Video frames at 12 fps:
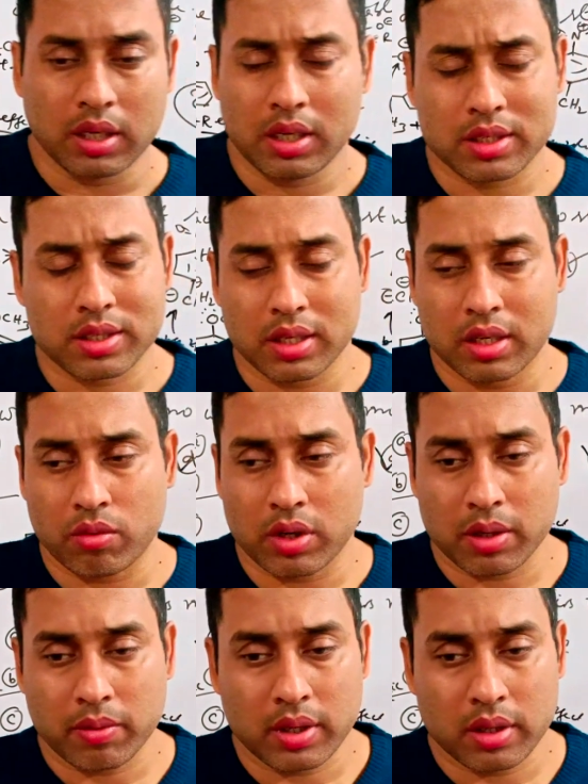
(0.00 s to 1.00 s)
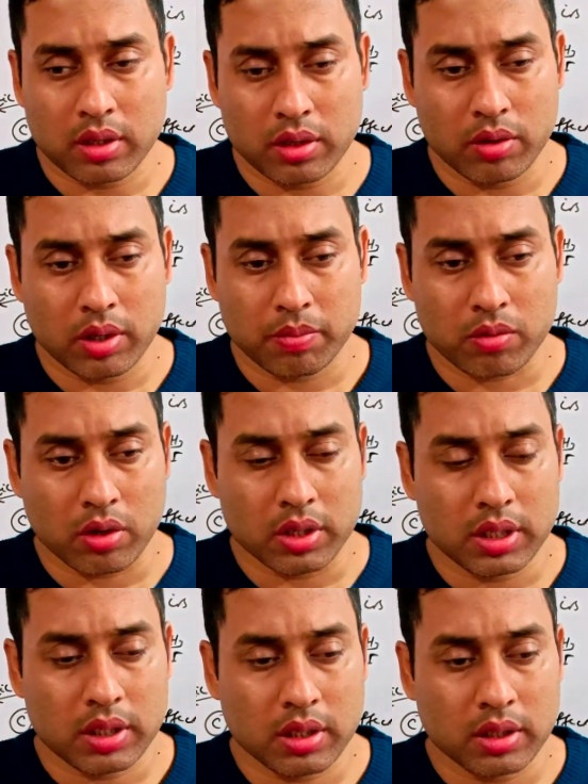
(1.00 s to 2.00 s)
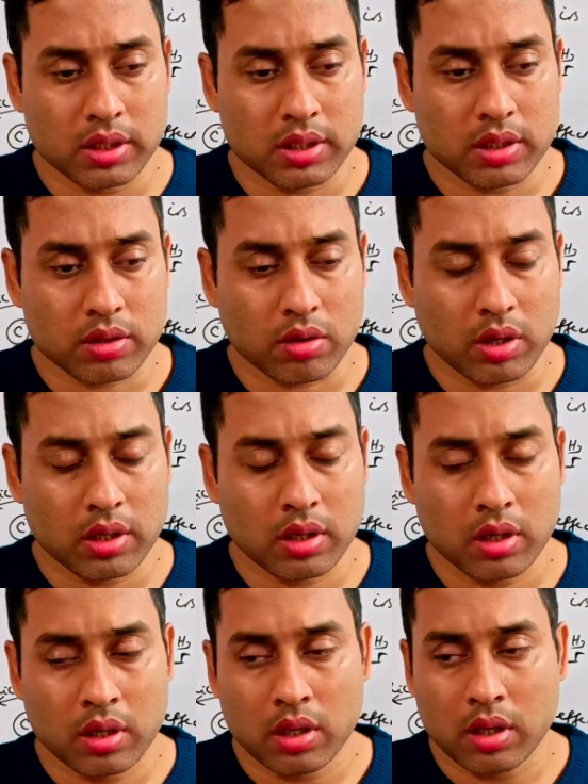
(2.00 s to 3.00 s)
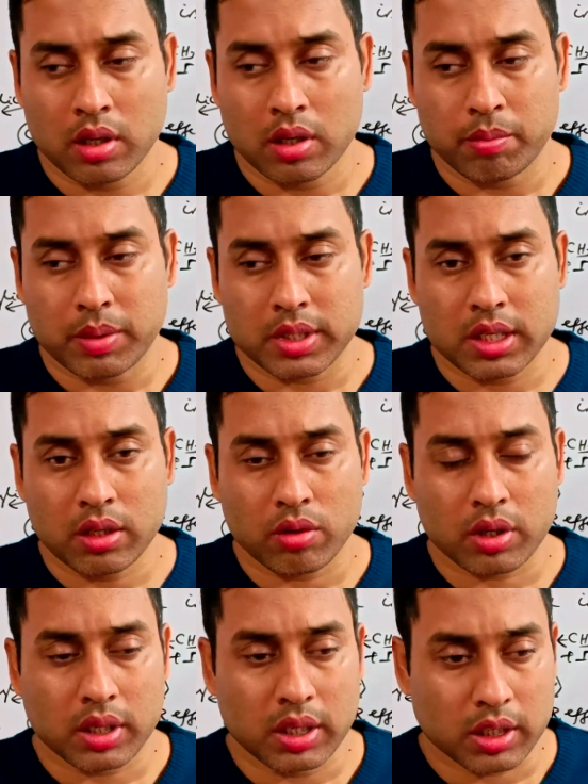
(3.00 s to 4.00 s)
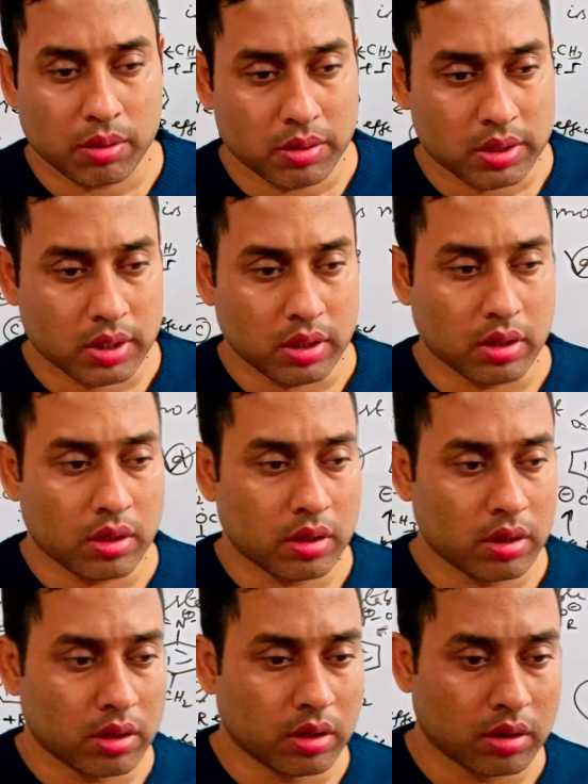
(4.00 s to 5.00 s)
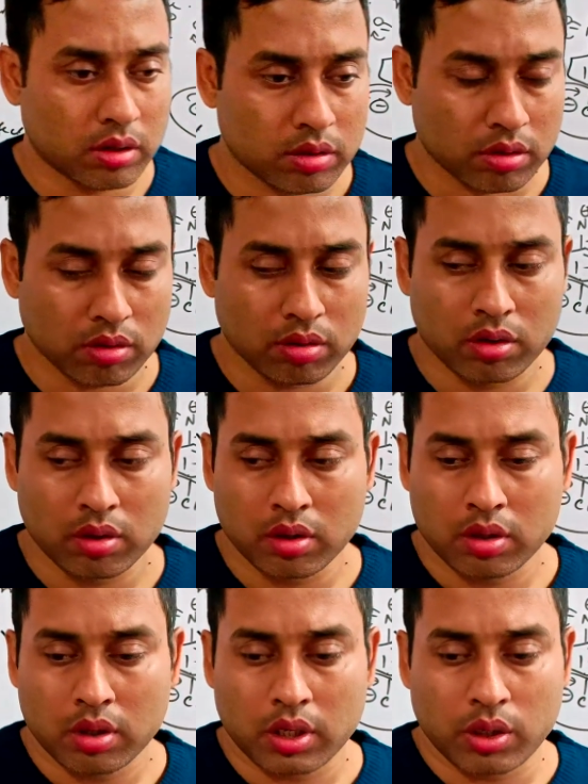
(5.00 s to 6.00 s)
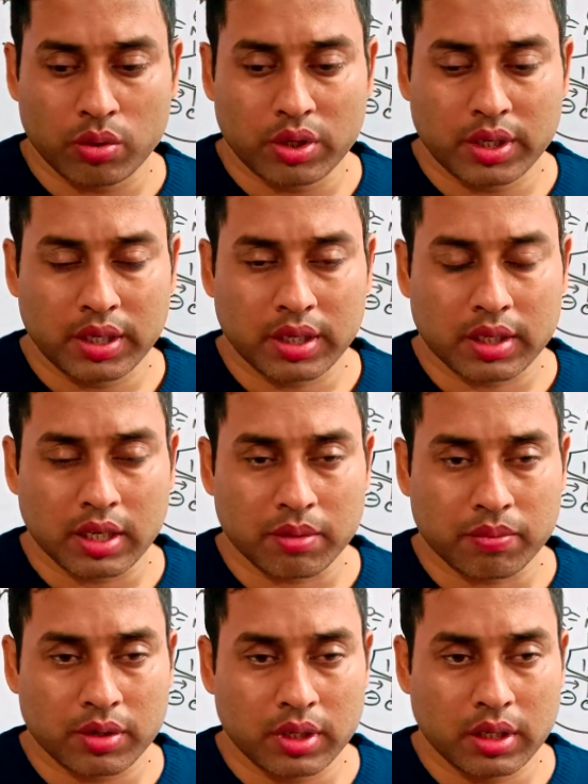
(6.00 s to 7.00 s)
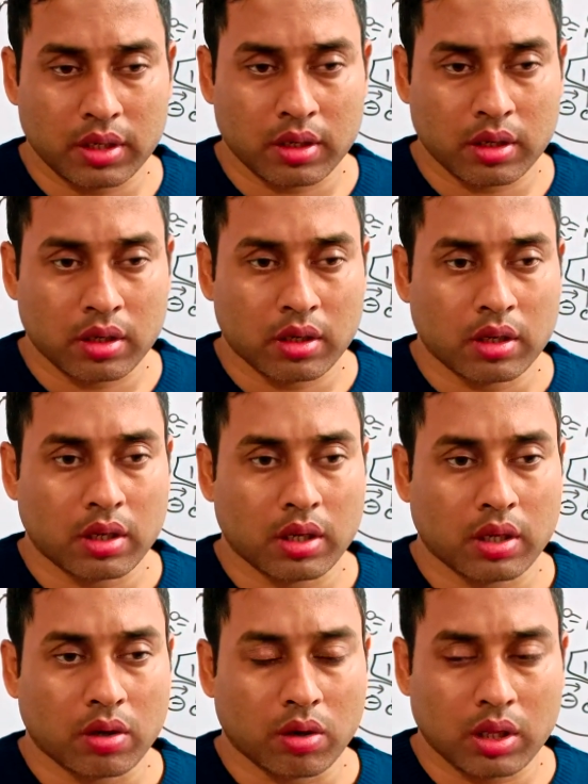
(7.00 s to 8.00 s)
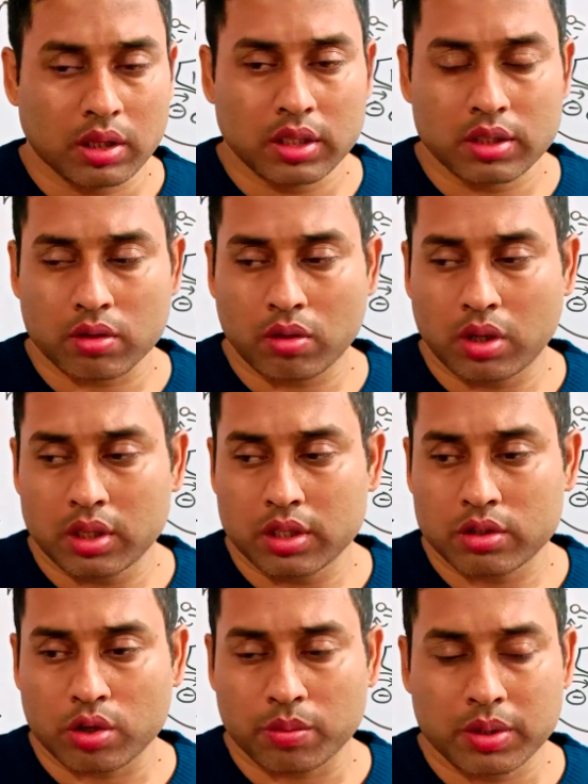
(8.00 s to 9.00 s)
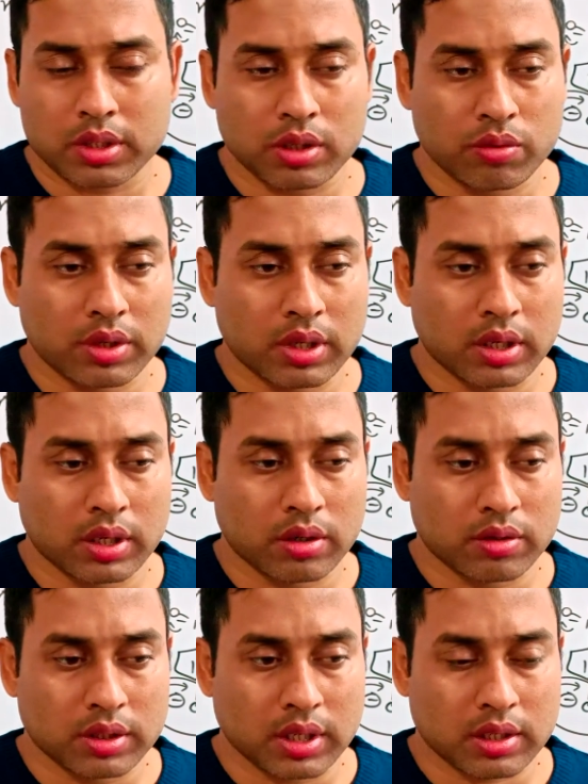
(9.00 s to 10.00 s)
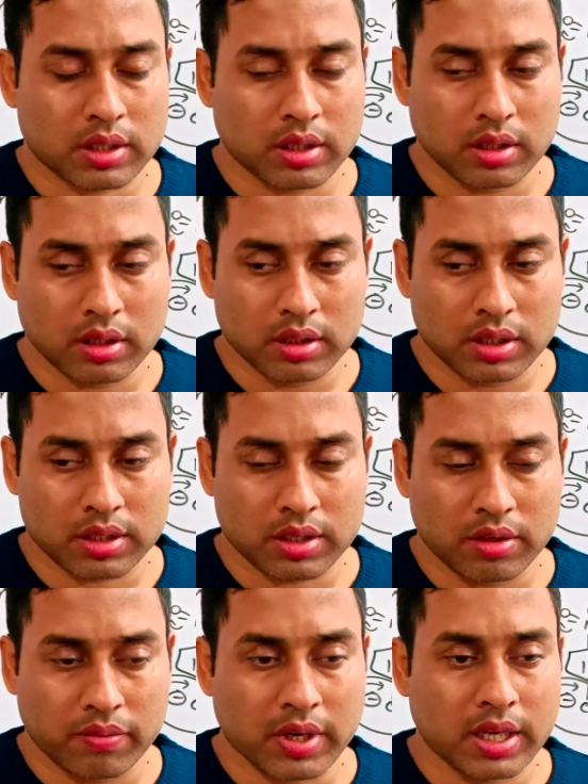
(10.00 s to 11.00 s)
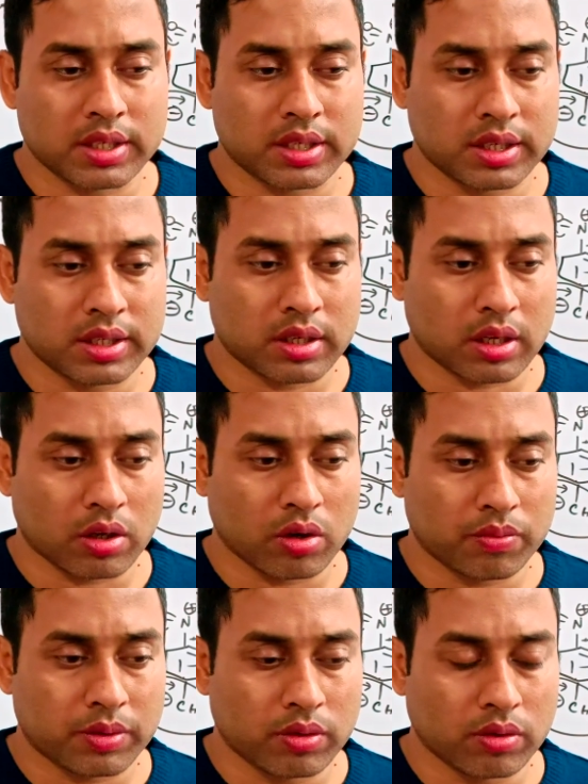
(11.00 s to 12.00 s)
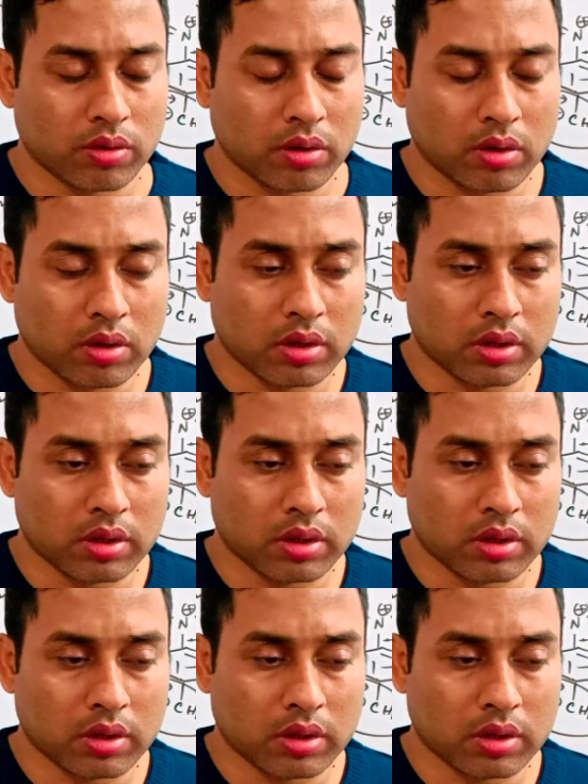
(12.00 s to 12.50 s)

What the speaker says: etc. Whatever you have called it, this is called basic organic chemistry. So you read it carefully. All these topics you read it, just revise it. All of you know,